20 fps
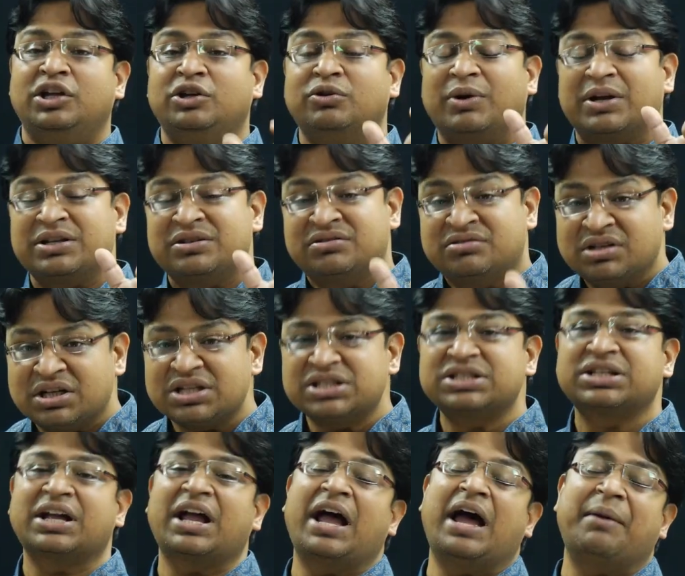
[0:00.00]
You are
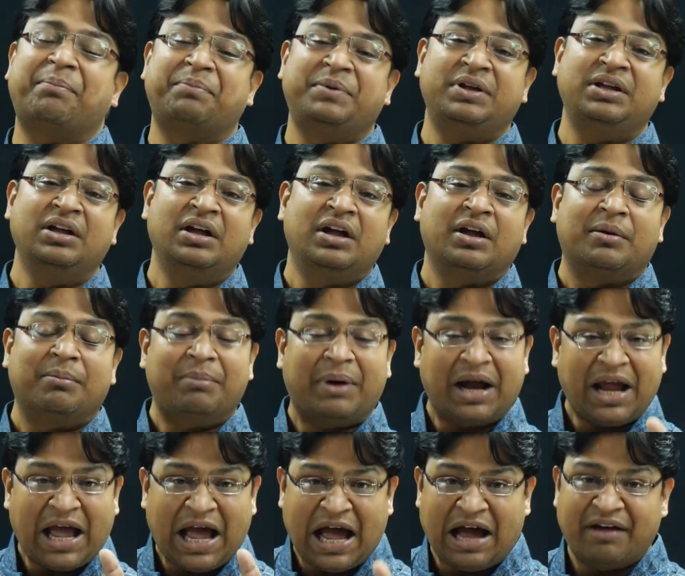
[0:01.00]
just happy
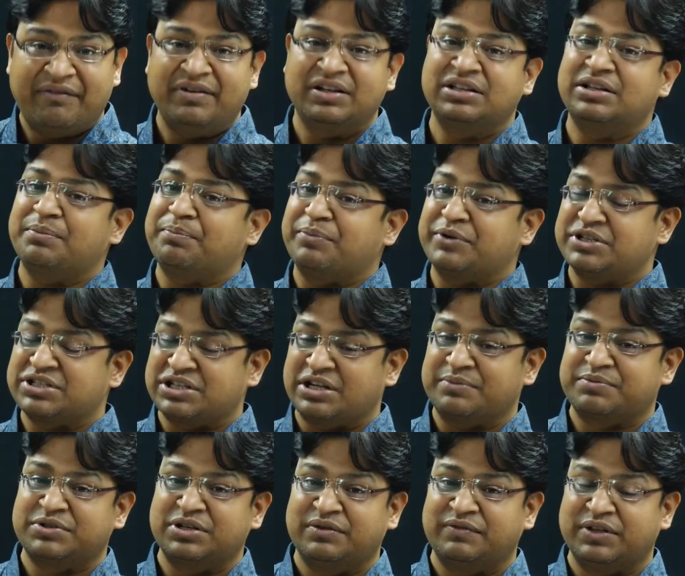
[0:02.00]
by having the
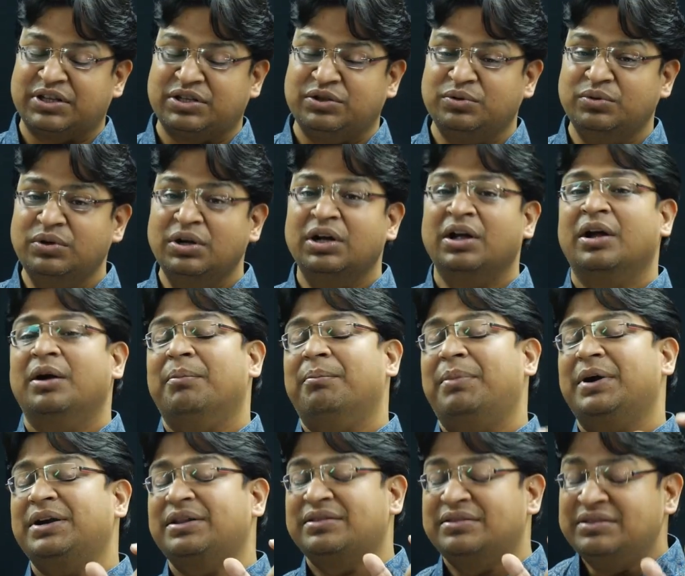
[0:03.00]
prescription with you.
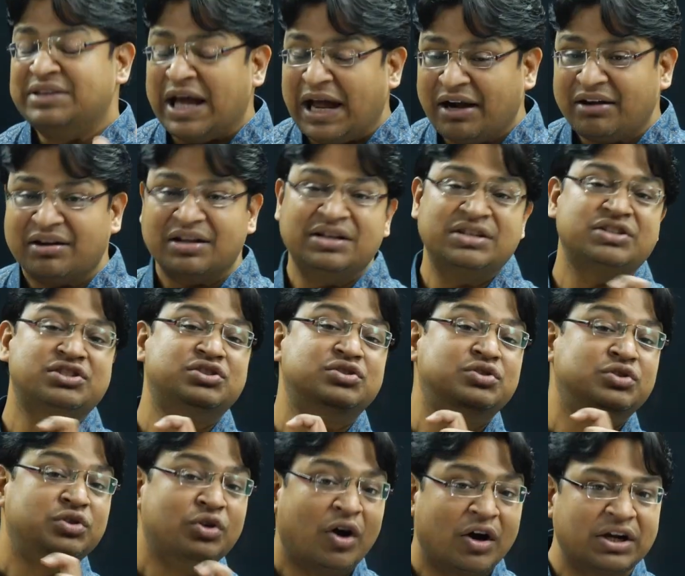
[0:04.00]
But that
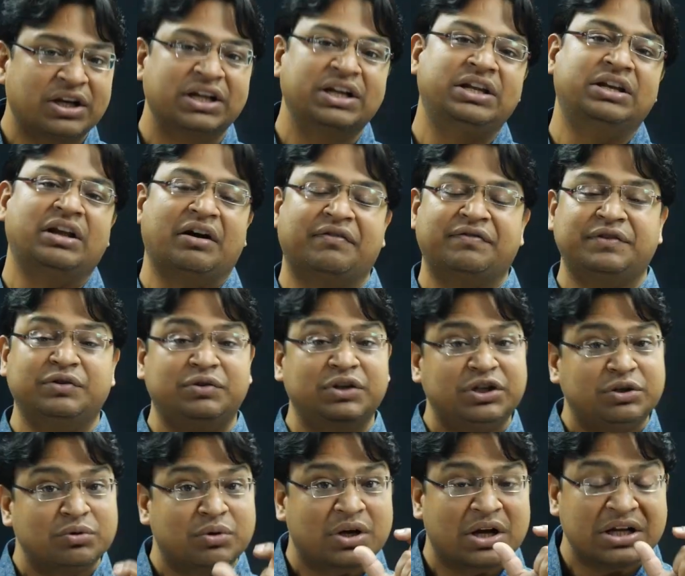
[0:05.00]
is not enough. You
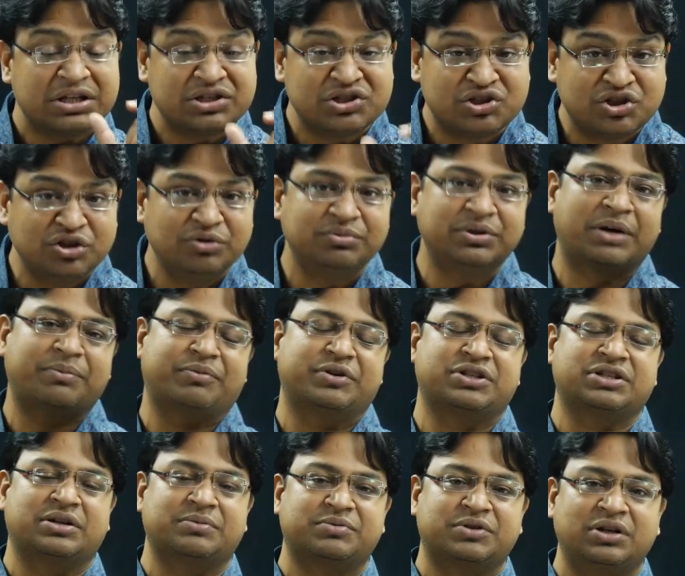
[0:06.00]
need to consume that
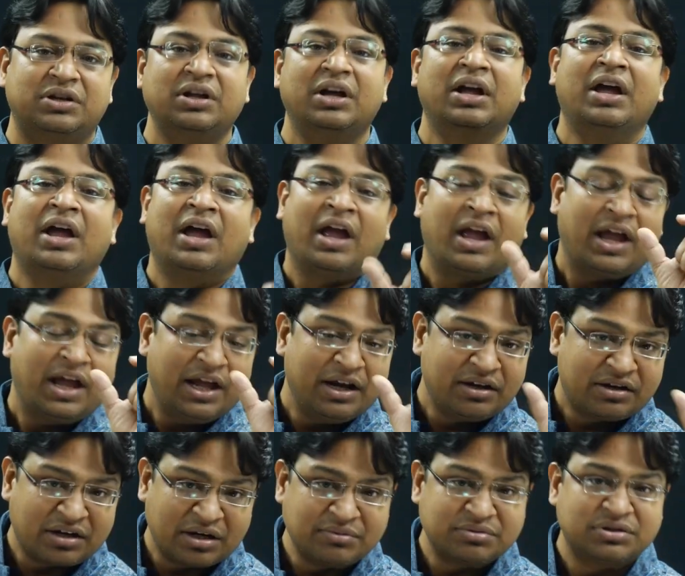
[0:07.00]
prescription.
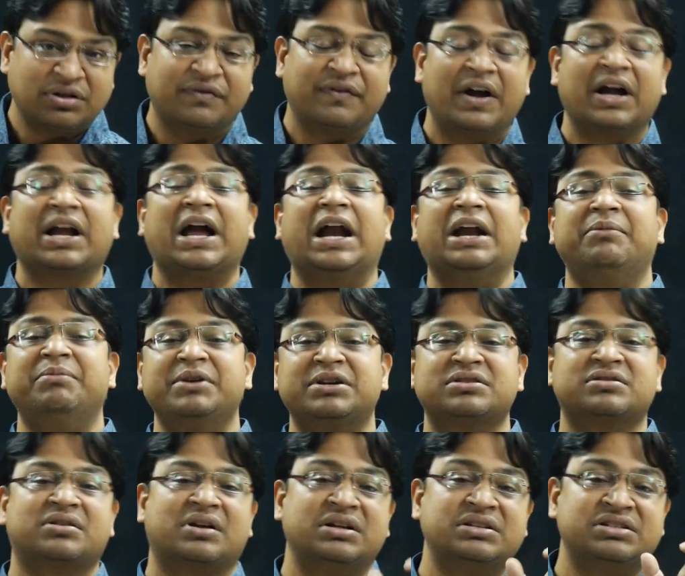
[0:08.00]
In terms of
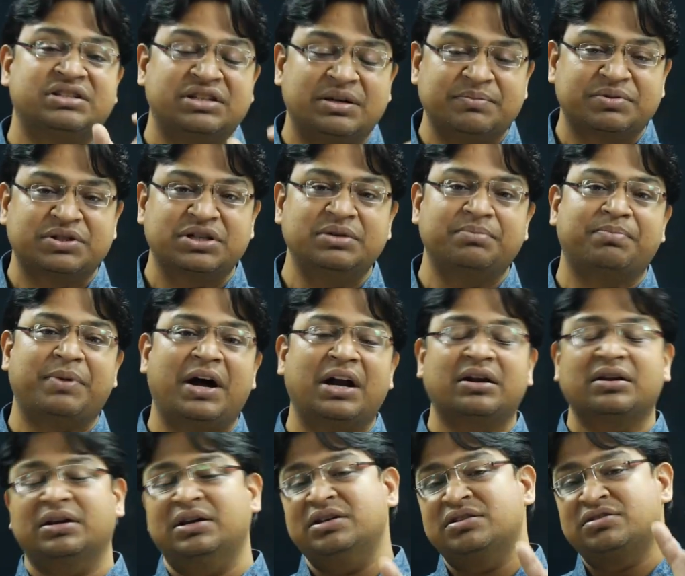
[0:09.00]
academics, consumption
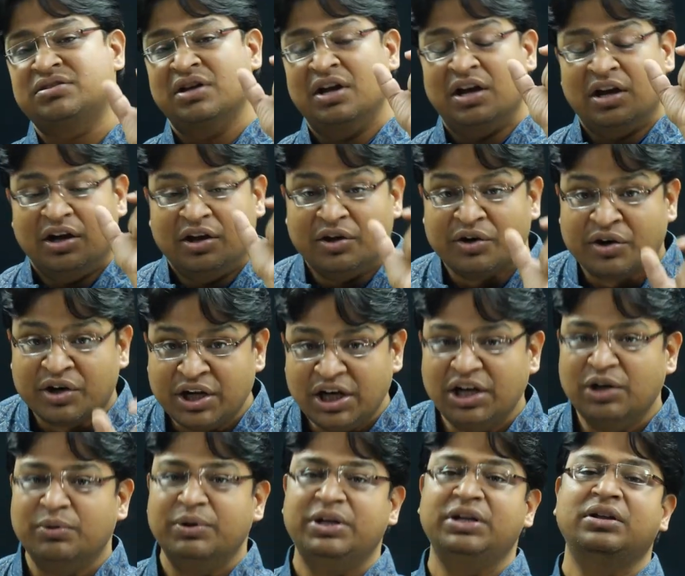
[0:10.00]
part is
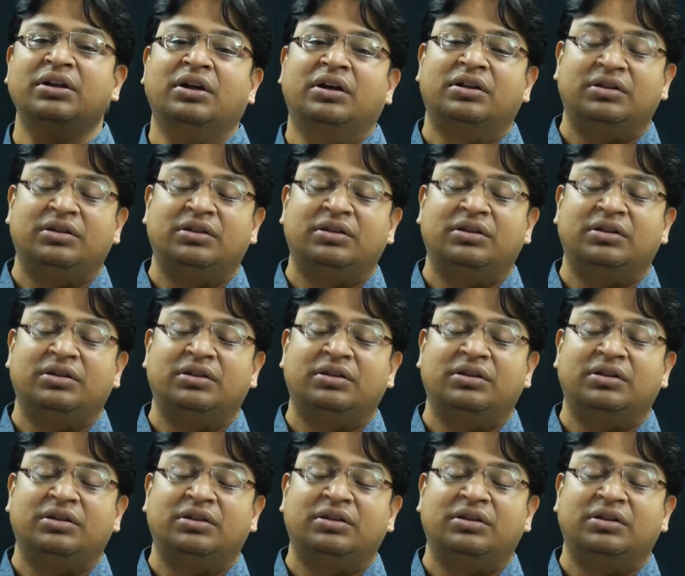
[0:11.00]
redoing